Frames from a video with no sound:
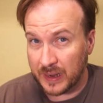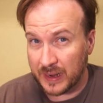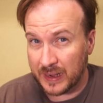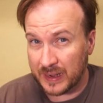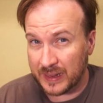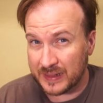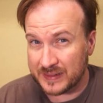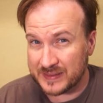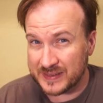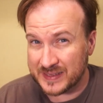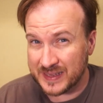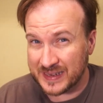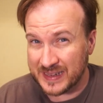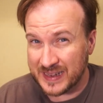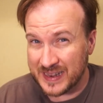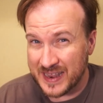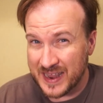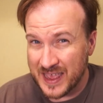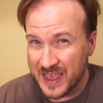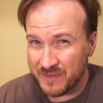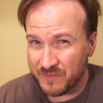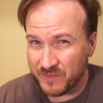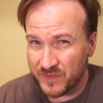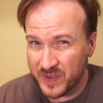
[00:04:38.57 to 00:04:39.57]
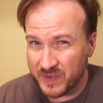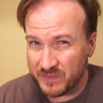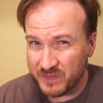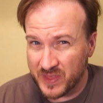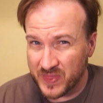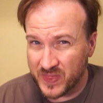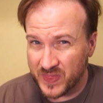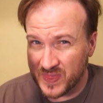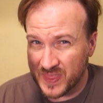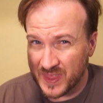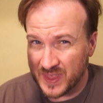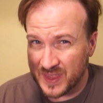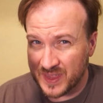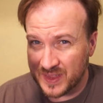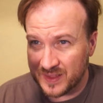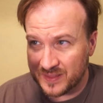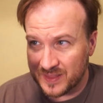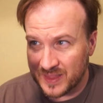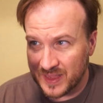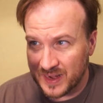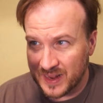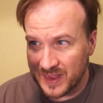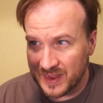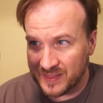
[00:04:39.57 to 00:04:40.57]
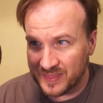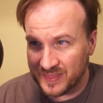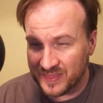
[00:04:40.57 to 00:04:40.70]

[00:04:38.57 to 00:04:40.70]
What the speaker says: And it's enough of a thing that I